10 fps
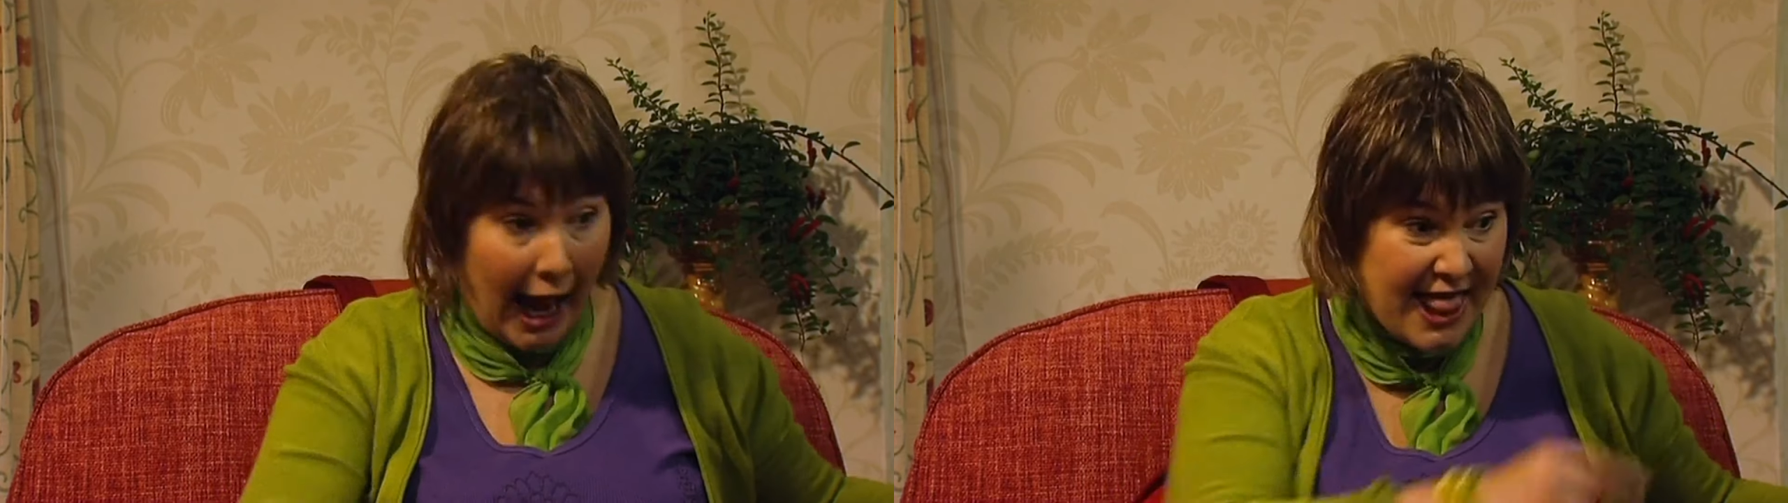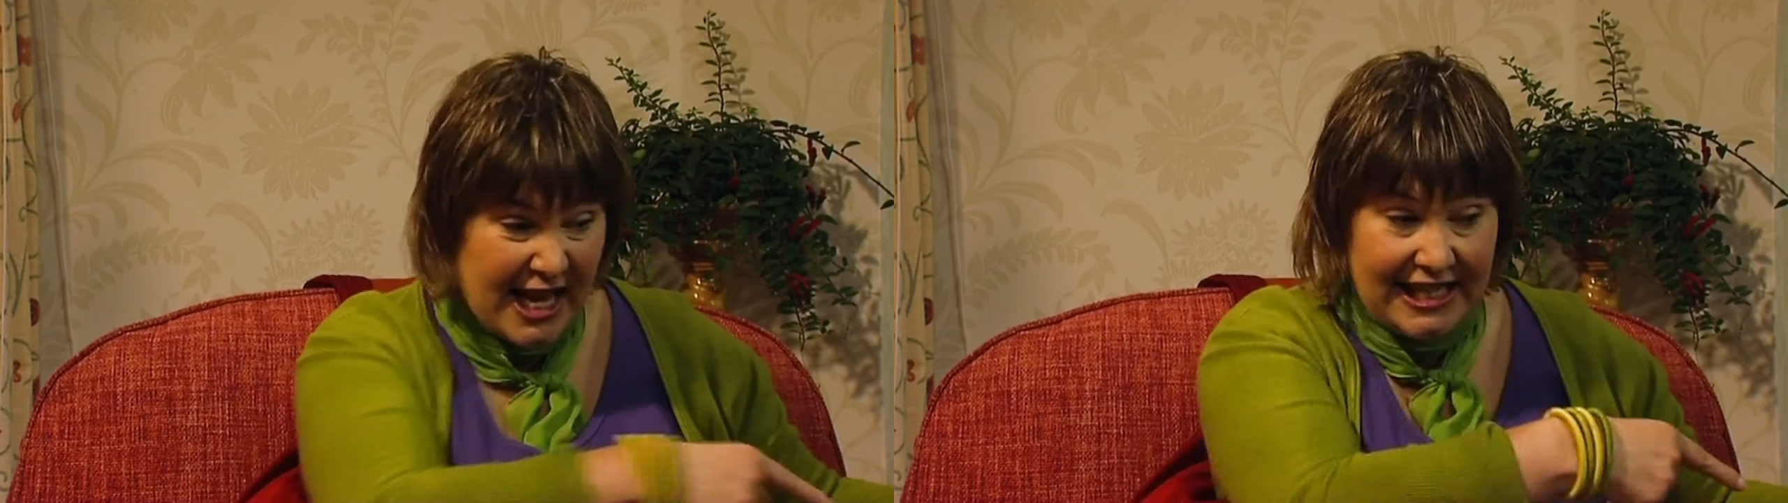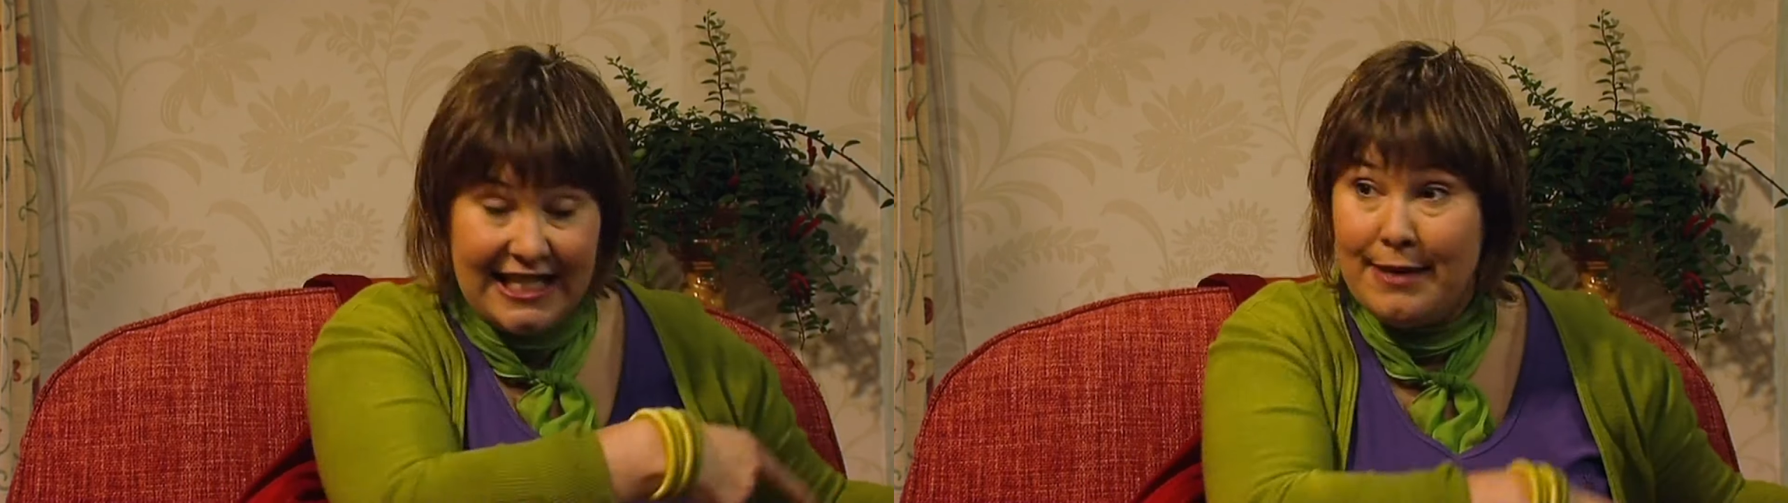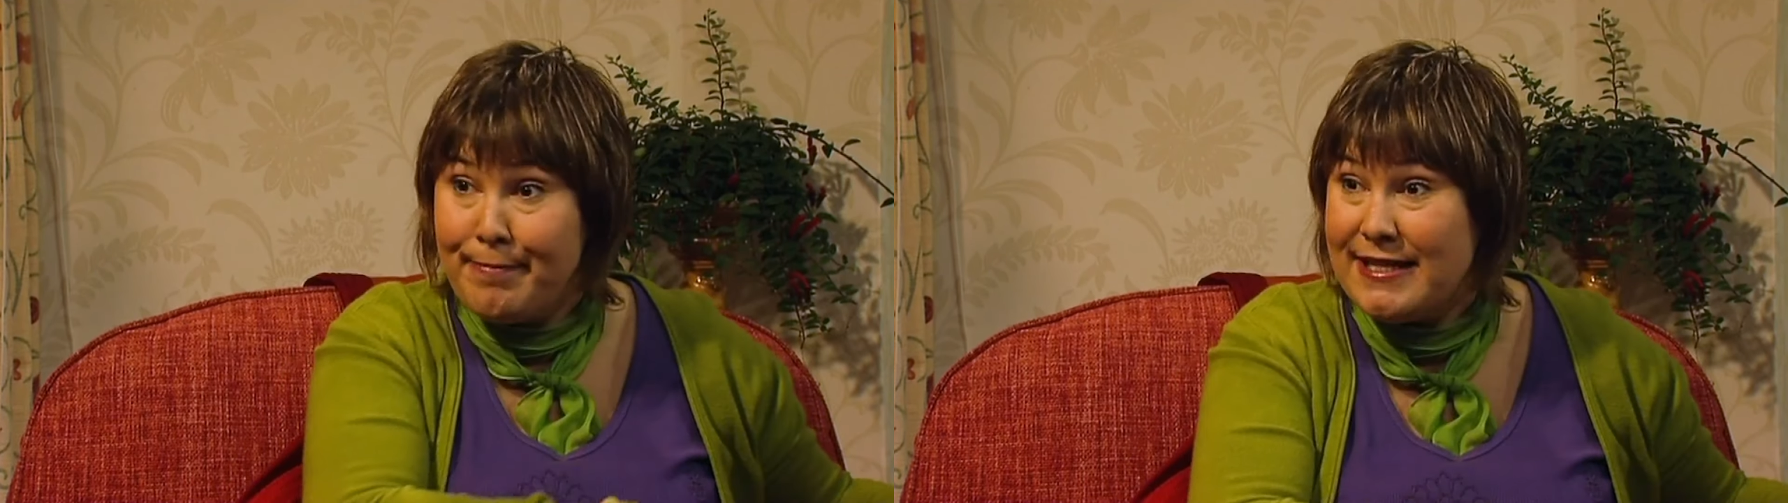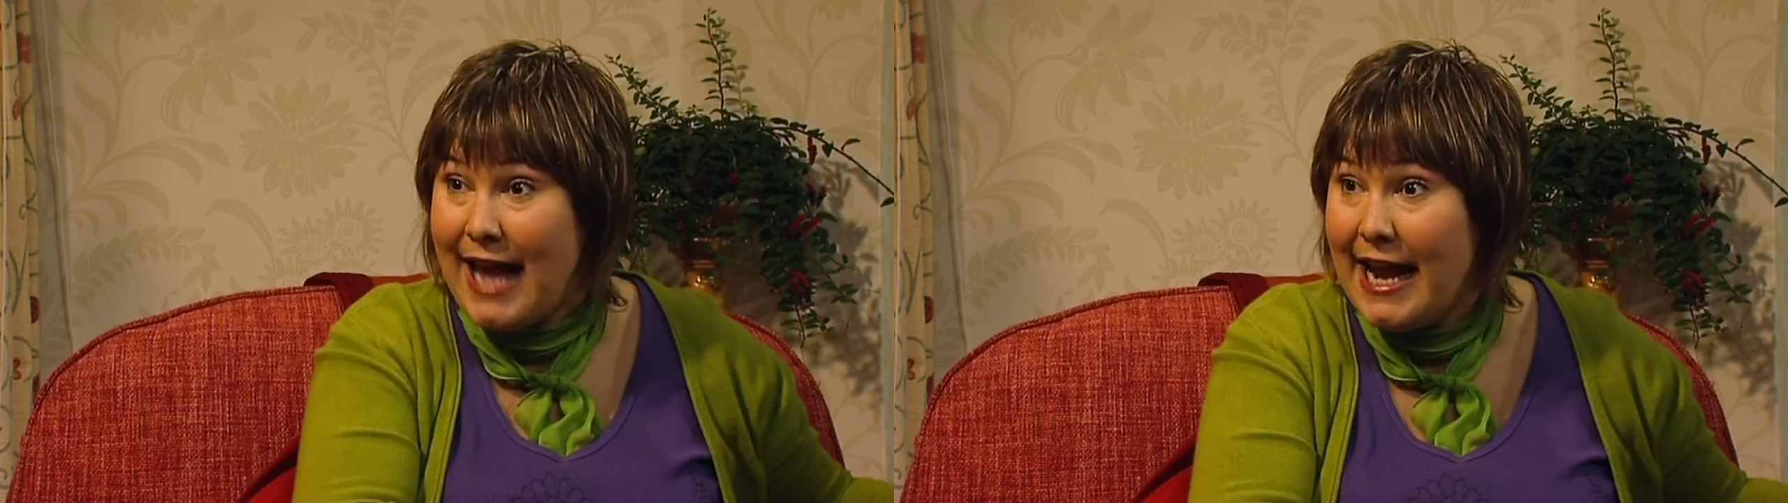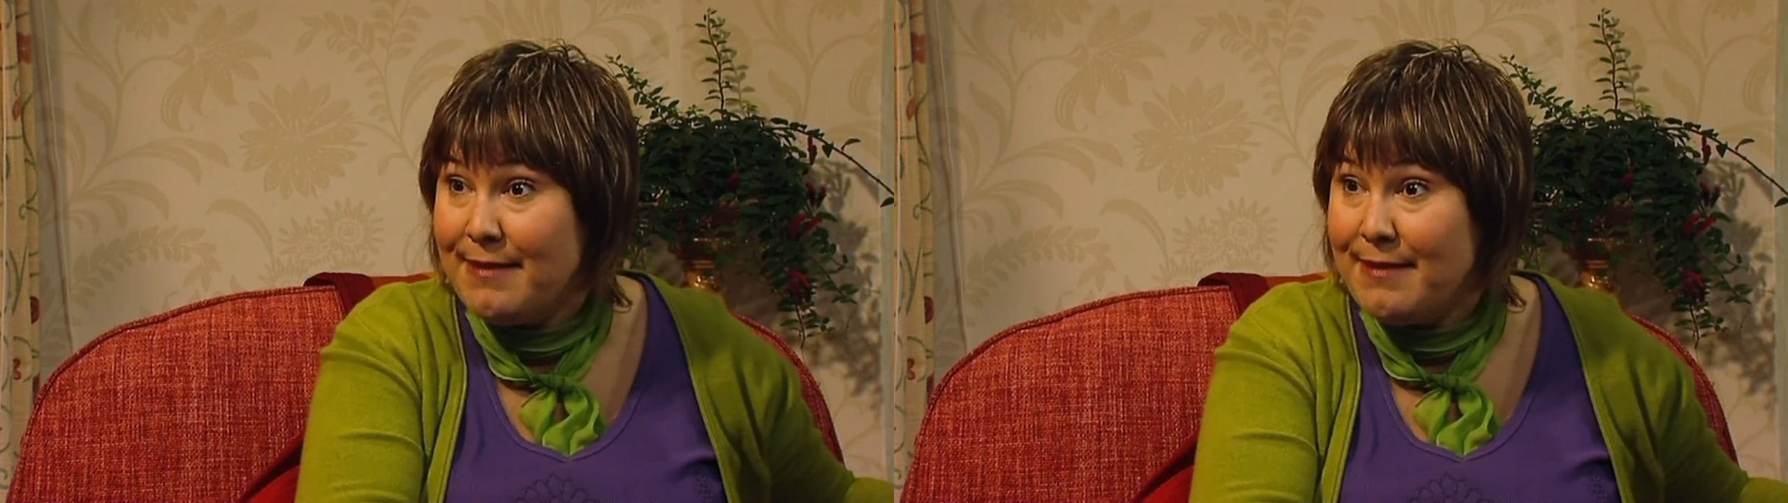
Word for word: in the seat beside